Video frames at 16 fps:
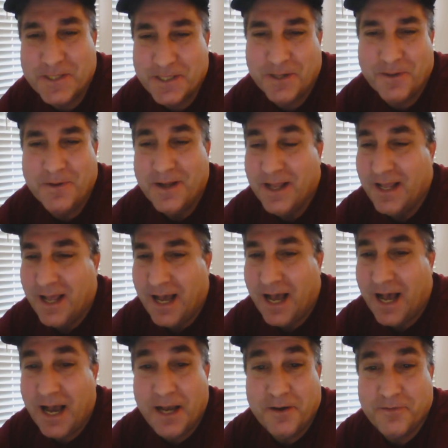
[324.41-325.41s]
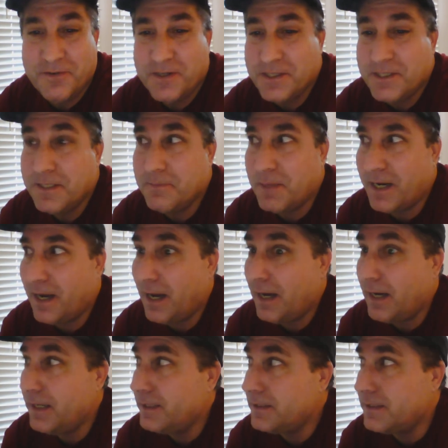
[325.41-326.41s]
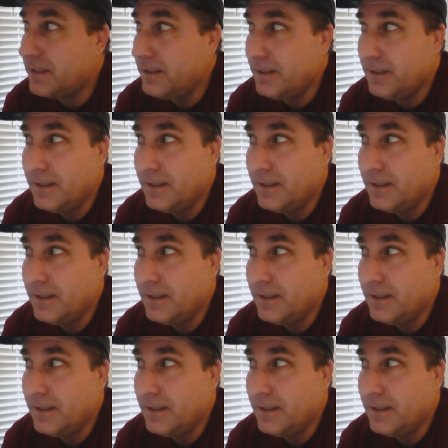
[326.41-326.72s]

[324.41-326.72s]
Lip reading: so I averted my eyes